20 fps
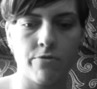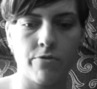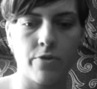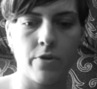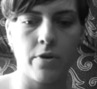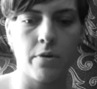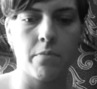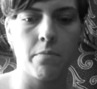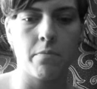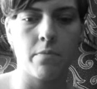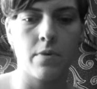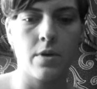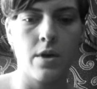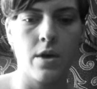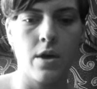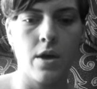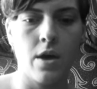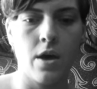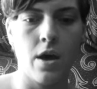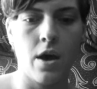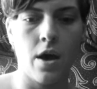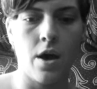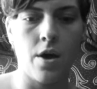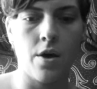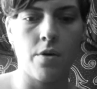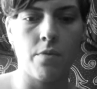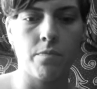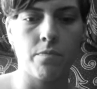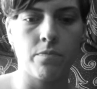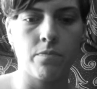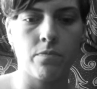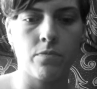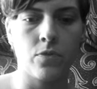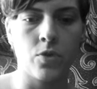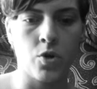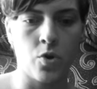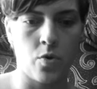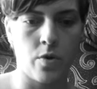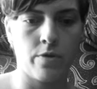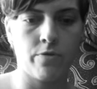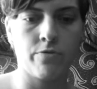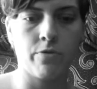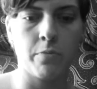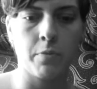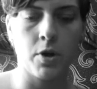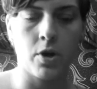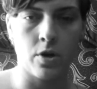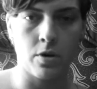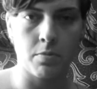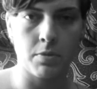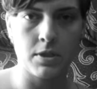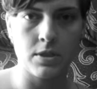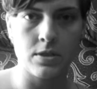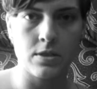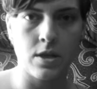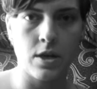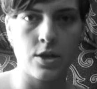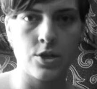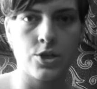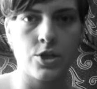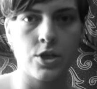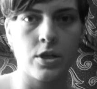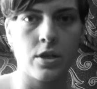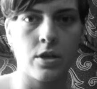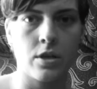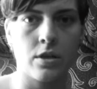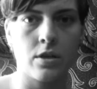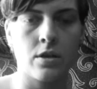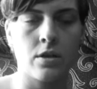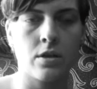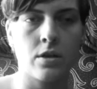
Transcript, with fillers: from going from an urban station